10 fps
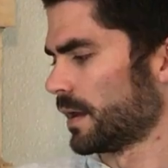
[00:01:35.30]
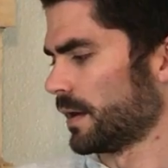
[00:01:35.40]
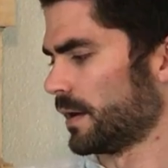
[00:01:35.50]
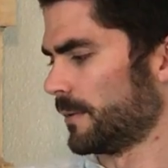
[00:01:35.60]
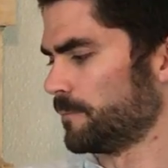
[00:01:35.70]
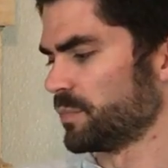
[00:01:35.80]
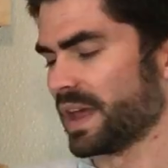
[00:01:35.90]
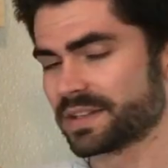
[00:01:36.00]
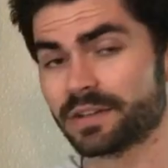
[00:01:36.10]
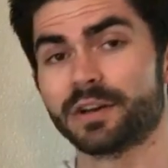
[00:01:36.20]

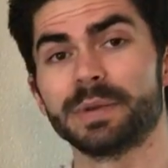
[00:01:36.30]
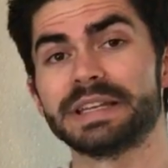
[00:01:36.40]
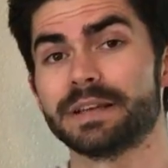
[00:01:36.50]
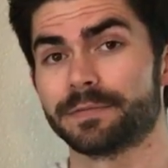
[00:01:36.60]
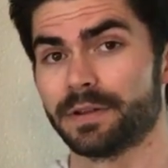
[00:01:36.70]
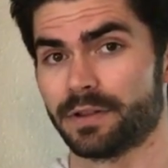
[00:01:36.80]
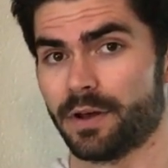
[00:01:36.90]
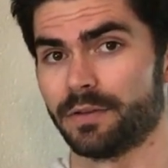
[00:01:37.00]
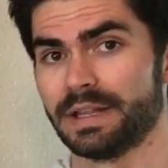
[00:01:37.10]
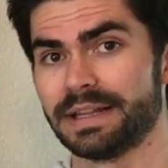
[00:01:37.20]
That's a little bit different,
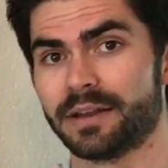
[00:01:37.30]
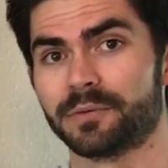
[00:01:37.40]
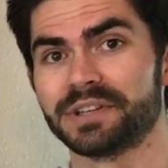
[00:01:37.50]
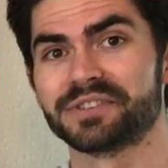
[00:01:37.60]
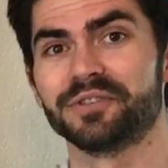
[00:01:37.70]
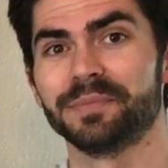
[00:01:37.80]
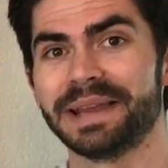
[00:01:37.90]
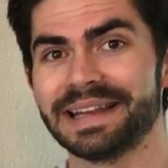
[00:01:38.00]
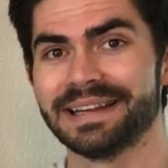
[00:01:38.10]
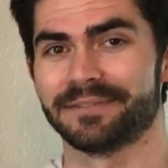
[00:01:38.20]
though, than the original
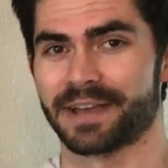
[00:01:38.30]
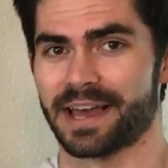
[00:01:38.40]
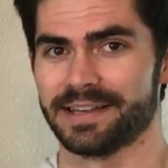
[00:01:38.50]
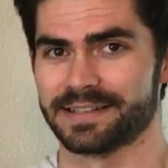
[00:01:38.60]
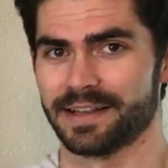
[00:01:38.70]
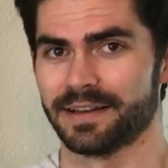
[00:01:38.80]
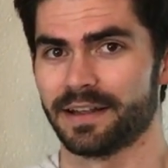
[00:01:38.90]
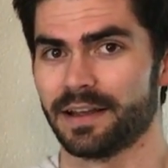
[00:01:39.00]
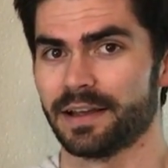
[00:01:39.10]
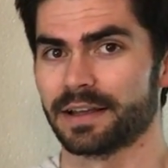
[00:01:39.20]
meaning of Kaizen.
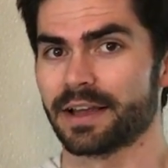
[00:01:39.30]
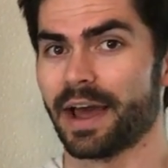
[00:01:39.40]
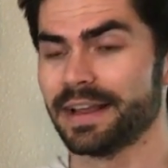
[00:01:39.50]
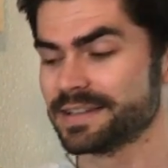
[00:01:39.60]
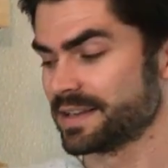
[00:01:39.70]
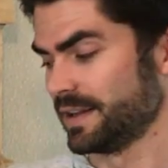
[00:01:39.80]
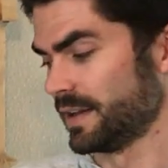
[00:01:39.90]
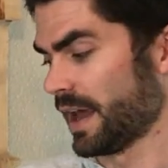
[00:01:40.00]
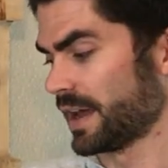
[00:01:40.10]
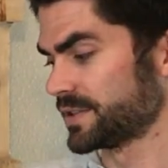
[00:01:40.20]

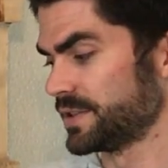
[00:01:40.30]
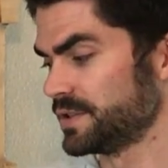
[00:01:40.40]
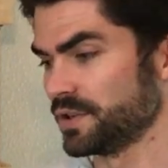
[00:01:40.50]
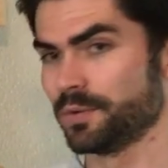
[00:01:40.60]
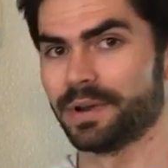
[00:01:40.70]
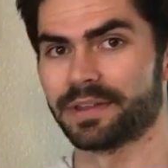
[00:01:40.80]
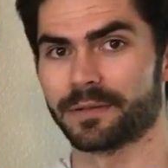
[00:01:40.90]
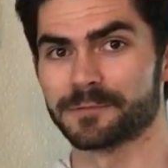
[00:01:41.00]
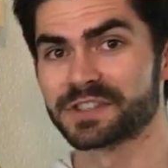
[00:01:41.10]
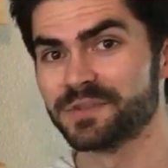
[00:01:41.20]
Kaizen has to do with
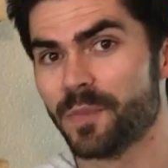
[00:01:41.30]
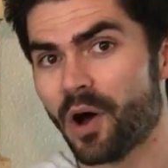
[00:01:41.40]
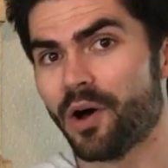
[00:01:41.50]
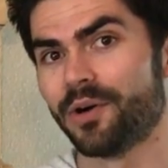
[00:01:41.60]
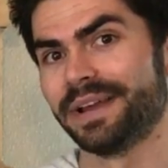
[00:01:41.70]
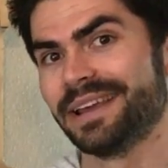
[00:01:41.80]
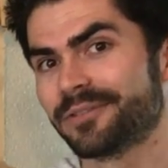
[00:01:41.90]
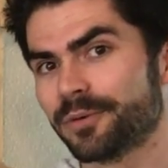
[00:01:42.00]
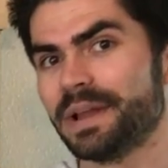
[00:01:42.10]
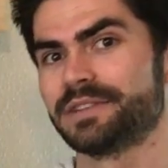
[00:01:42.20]
small
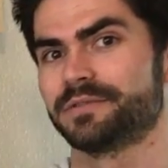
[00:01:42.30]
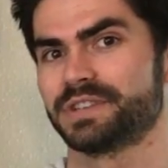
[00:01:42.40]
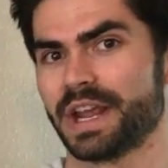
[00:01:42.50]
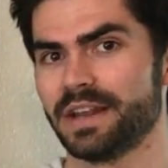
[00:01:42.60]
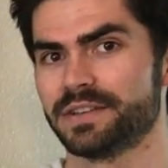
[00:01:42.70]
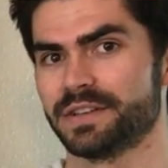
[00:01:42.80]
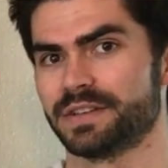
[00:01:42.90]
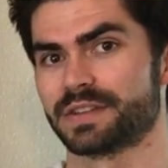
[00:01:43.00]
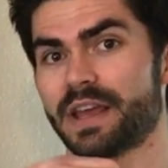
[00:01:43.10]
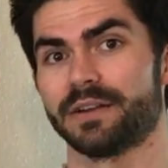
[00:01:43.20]
incremental
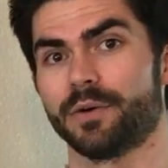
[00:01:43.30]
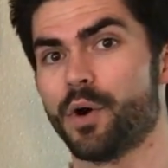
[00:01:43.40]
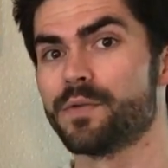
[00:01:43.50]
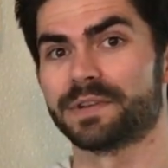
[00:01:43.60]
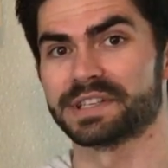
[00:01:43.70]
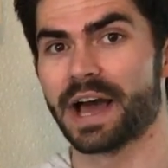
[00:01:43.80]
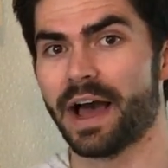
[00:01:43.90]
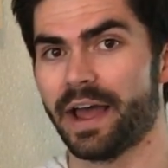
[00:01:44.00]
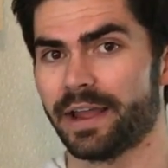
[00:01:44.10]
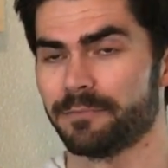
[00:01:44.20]
changes that over
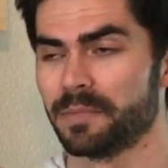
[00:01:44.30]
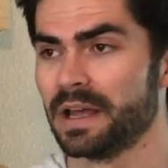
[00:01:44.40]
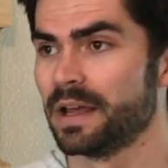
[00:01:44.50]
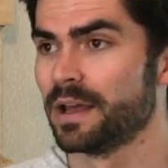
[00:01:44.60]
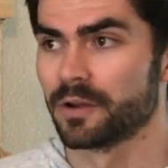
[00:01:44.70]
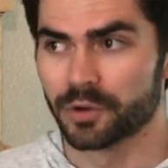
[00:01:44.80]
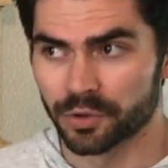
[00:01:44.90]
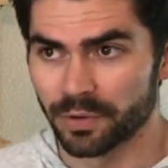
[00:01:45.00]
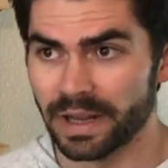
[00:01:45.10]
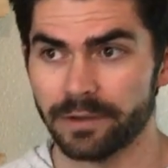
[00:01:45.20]
time
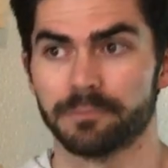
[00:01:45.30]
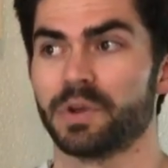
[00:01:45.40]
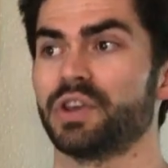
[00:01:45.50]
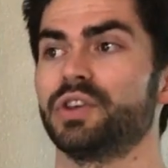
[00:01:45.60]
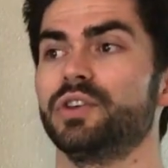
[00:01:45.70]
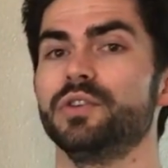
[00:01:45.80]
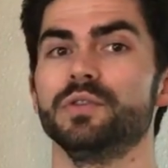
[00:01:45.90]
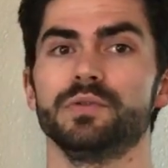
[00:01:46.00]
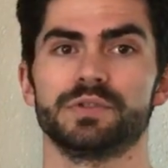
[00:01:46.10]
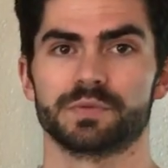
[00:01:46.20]
create
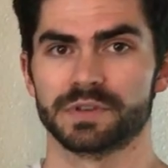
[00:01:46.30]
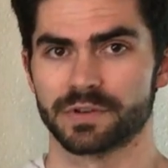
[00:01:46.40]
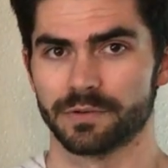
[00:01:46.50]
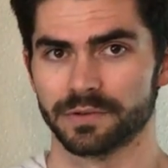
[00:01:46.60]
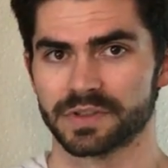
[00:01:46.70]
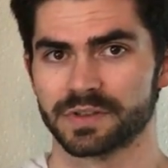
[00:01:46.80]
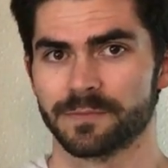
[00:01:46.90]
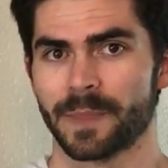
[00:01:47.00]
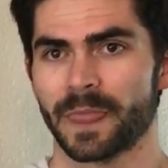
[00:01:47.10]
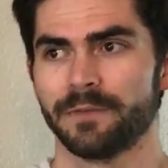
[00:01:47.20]
huge results.
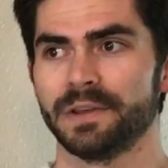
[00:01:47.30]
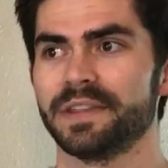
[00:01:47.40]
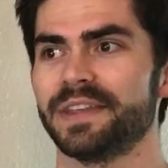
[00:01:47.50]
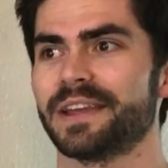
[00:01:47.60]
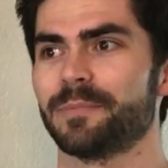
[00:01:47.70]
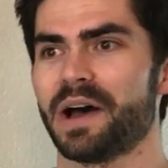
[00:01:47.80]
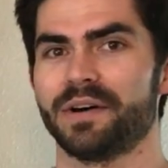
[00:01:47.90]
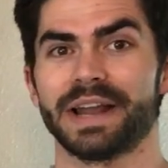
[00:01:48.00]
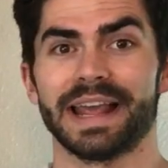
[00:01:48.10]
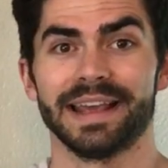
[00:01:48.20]
If you can think
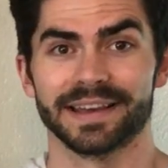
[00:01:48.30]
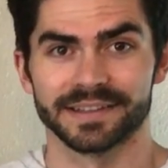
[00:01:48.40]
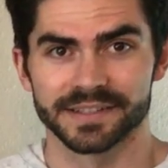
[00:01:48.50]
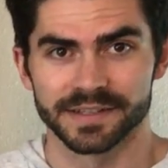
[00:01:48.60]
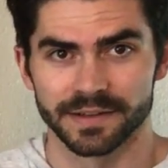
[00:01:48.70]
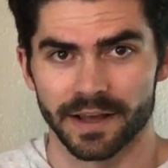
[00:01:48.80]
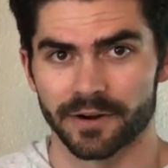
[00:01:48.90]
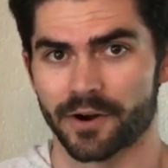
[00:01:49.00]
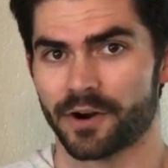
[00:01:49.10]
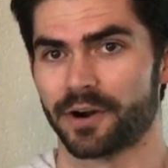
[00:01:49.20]
about ants
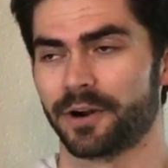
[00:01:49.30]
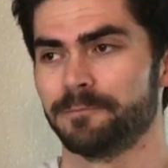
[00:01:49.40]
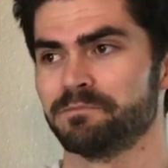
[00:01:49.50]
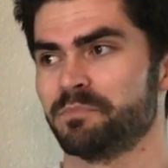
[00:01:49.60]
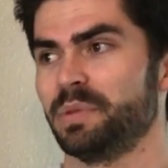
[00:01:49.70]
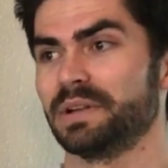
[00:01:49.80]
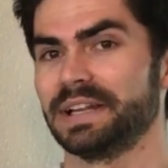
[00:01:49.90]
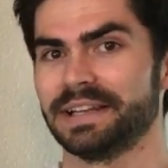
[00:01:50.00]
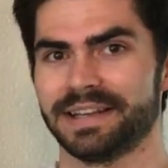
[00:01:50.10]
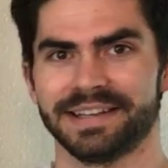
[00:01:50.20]
that are
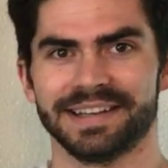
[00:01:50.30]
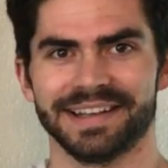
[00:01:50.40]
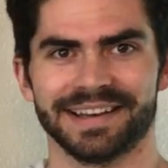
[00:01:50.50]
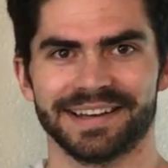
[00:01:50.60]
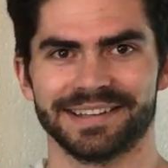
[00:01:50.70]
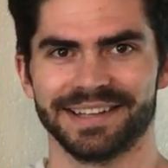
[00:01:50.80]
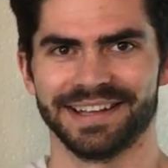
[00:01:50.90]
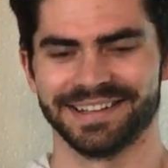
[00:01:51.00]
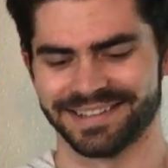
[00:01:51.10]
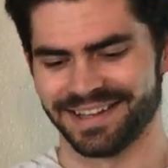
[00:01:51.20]
building an
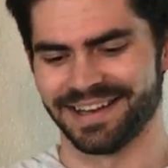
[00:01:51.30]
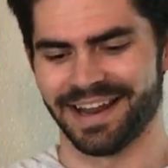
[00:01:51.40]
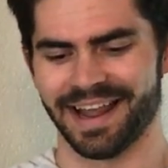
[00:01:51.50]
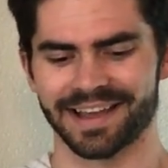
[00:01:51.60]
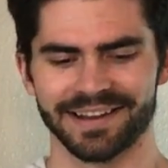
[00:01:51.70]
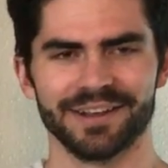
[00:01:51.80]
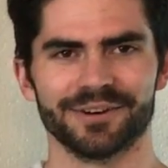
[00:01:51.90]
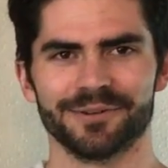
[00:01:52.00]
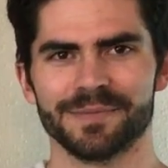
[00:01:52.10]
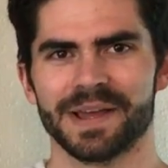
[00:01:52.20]

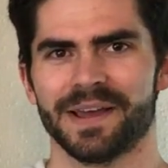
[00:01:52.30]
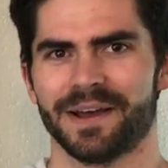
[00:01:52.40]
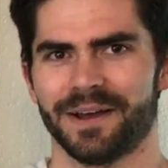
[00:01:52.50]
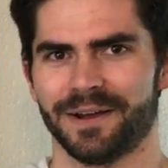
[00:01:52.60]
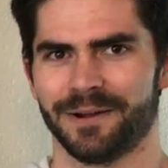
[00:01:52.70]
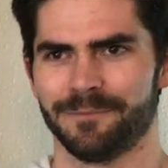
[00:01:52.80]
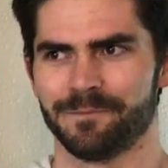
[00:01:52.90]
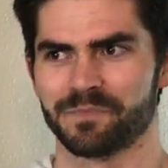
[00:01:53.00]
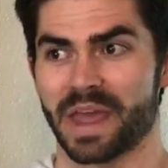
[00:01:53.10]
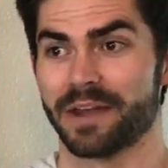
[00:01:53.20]
anthill,
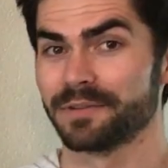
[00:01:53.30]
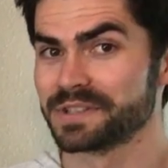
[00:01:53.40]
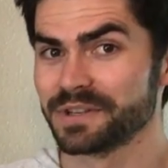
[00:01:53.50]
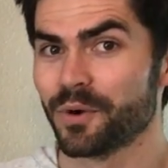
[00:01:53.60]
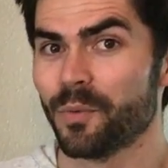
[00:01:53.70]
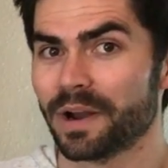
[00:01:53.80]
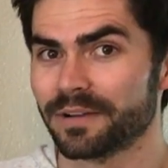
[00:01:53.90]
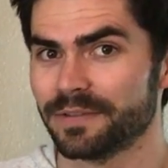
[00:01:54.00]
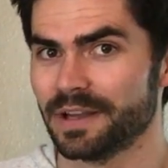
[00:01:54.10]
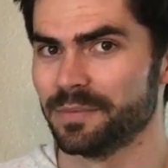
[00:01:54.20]
every single one
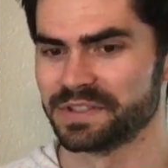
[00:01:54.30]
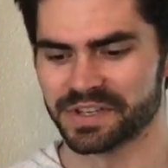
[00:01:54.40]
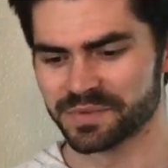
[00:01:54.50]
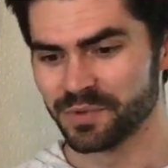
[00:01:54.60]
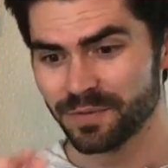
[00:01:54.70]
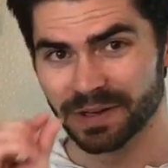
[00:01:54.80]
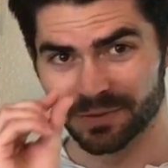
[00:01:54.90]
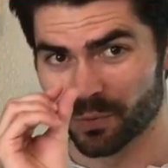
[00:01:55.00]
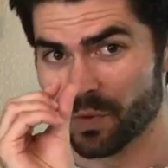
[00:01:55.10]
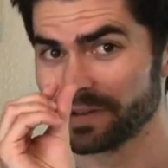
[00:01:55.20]
of them is just
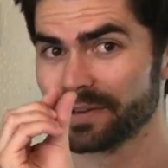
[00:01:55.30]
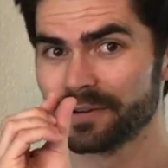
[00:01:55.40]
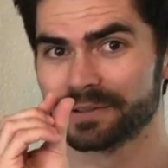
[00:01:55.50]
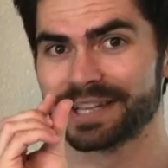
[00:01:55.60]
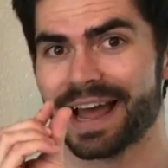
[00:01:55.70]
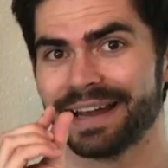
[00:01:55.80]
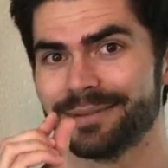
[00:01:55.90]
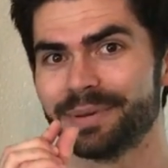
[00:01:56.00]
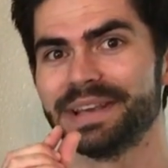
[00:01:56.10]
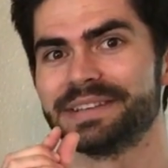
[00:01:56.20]
moving one little tiny
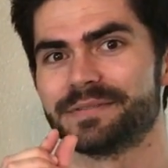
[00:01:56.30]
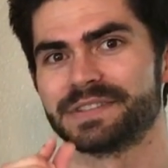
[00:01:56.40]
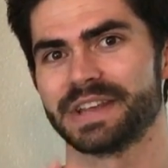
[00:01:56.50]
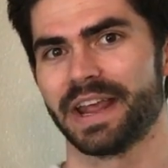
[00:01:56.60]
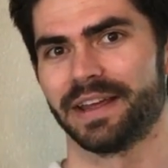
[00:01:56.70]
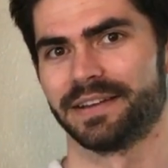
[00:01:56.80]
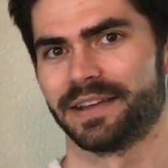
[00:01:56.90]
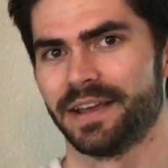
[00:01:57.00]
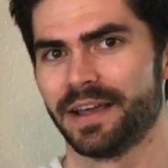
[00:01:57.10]
piece of sand.